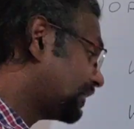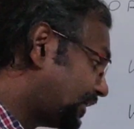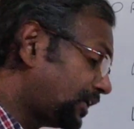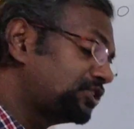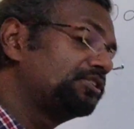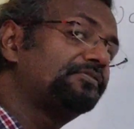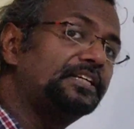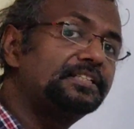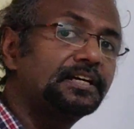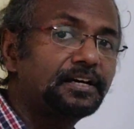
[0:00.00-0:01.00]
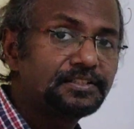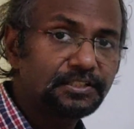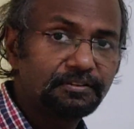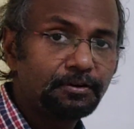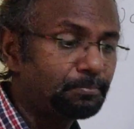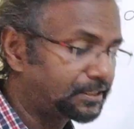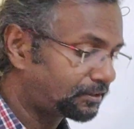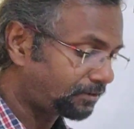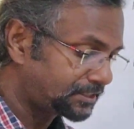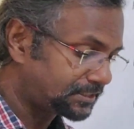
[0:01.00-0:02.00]
The direction of theta is given
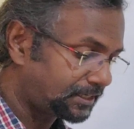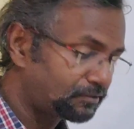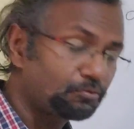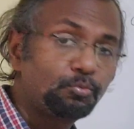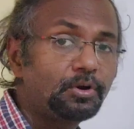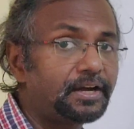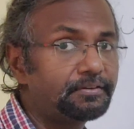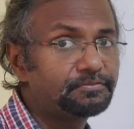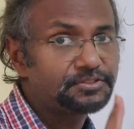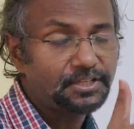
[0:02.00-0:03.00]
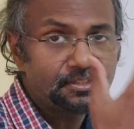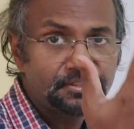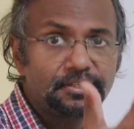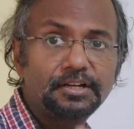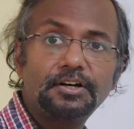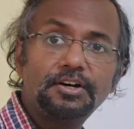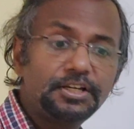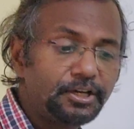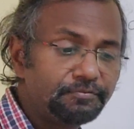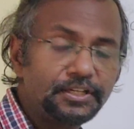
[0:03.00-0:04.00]
by the right hand rule. I have said it in an
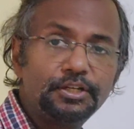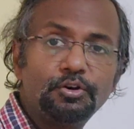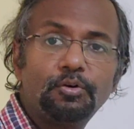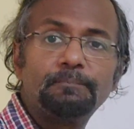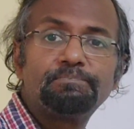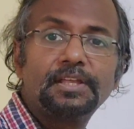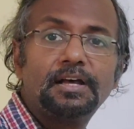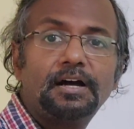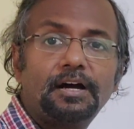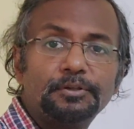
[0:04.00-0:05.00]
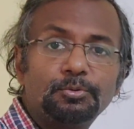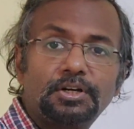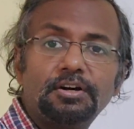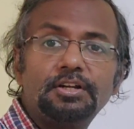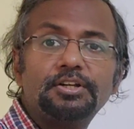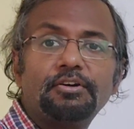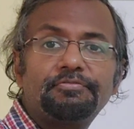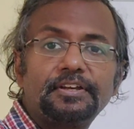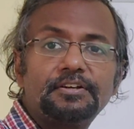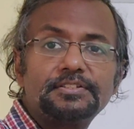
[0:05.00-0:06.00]
earlier video. You curl
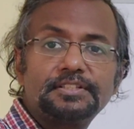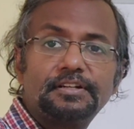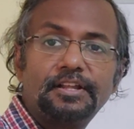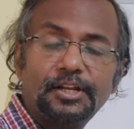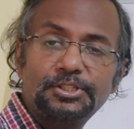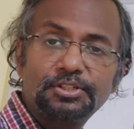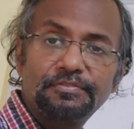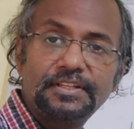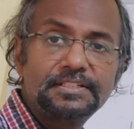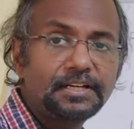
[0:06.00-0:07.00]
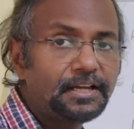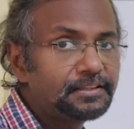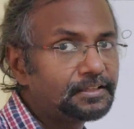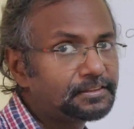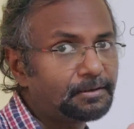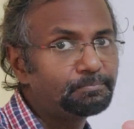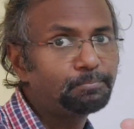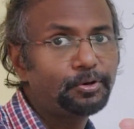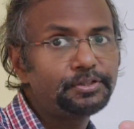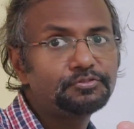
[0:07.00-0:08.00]
your fingers in the direction of theta and the
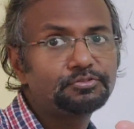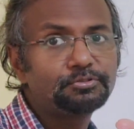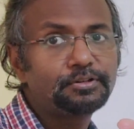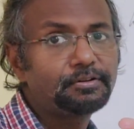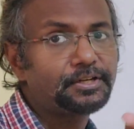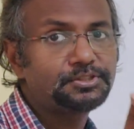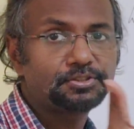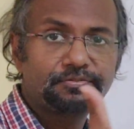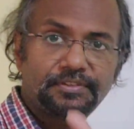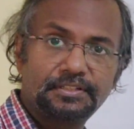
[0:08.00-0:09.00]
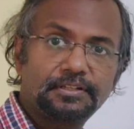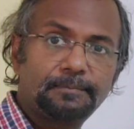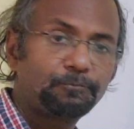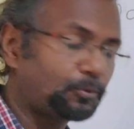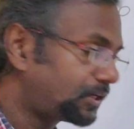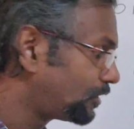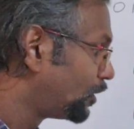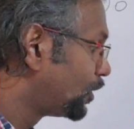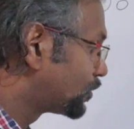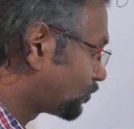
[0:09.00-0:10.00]
thumb points to the direction of theta,
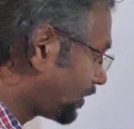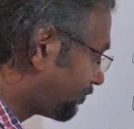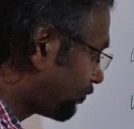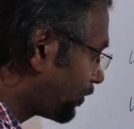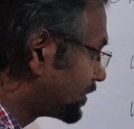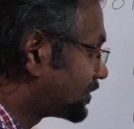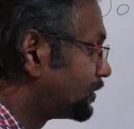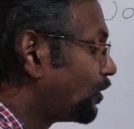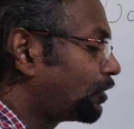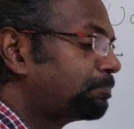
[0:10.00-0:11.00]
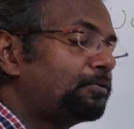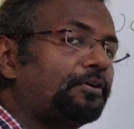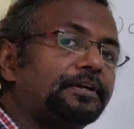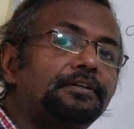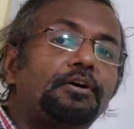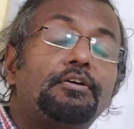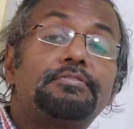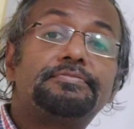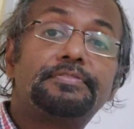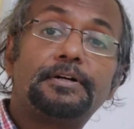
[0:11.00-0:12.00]
right? So therefore, it's a dot product
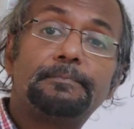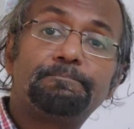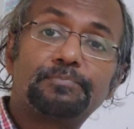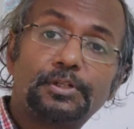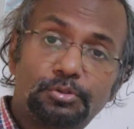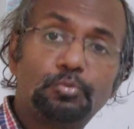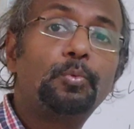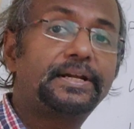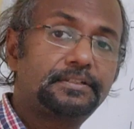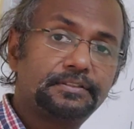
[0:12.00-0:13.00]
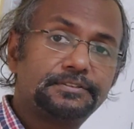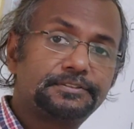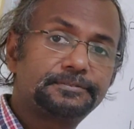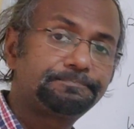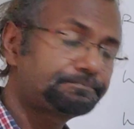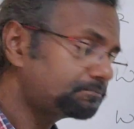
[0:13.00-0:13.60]
of two vectors.